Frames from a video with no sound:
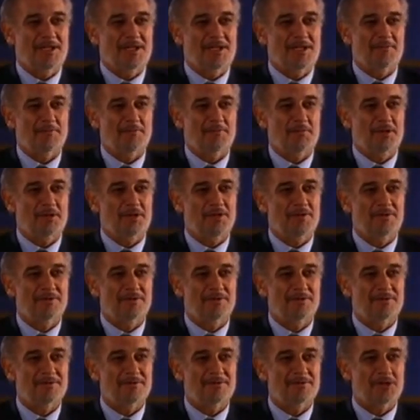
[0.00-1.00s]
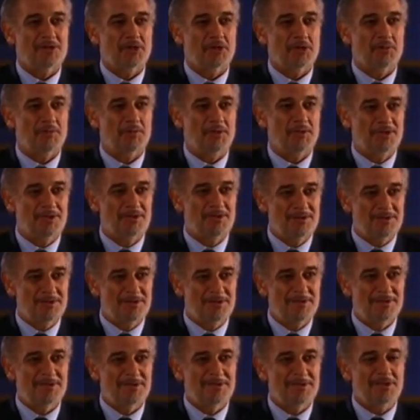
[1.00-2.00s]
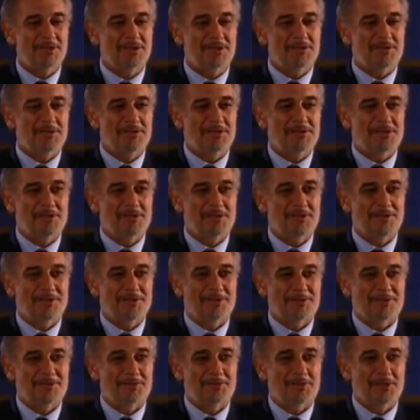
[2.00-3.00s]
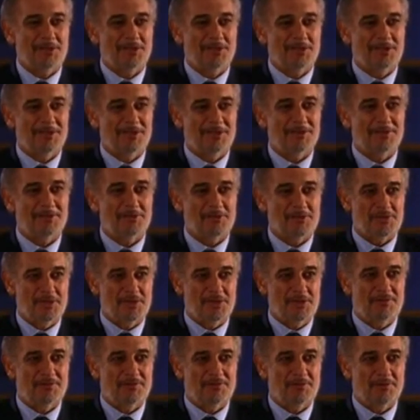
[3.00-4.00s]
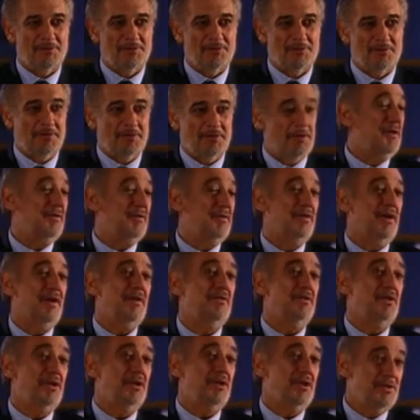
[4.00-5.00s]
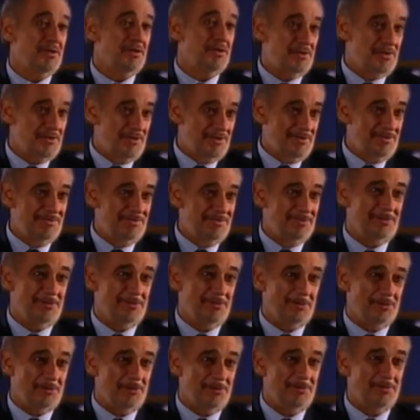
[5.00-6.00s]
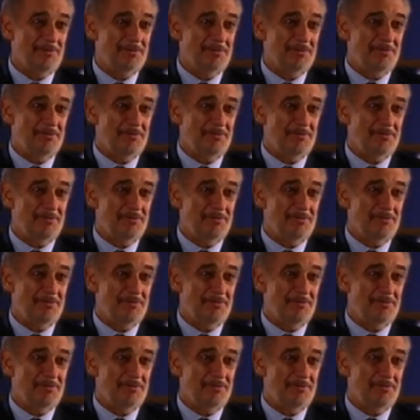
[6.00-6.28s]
I have been coming to England to sing for 35 years, you know.